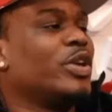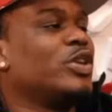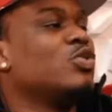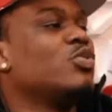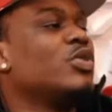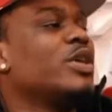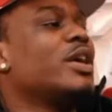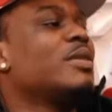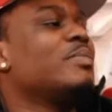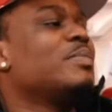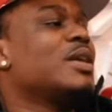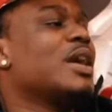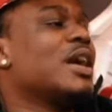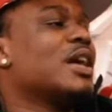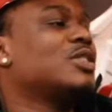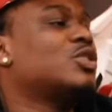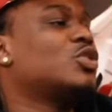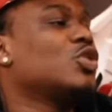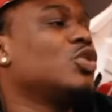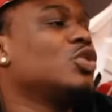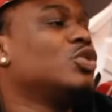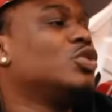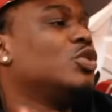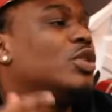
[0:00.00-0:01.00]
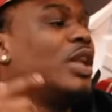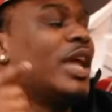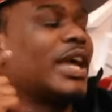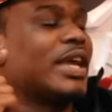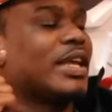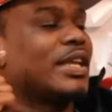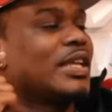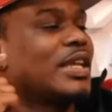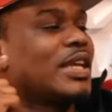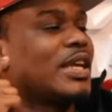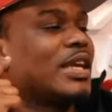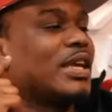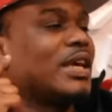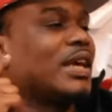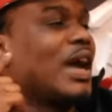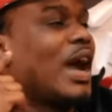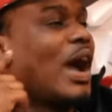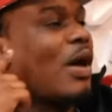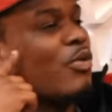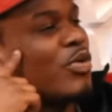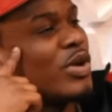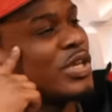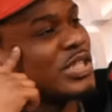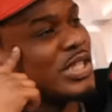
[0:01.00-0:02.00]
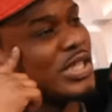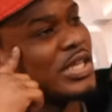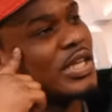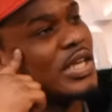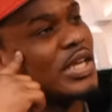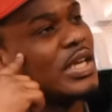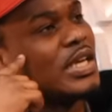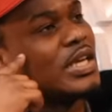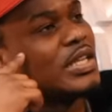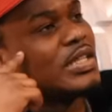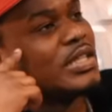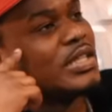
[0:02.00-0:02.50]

you though, when you me, hit me, bro? I told you, like, nigga, I wasn't